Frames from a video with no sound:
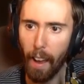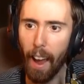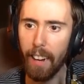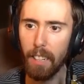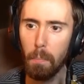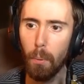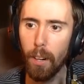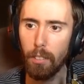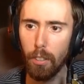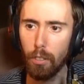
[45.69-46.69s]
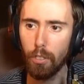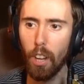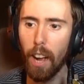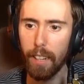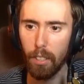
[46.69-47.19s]
Active Blizz's
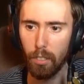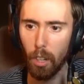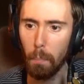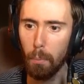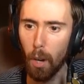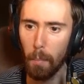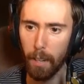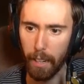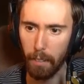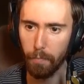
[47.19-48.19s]
stock is still plummeting.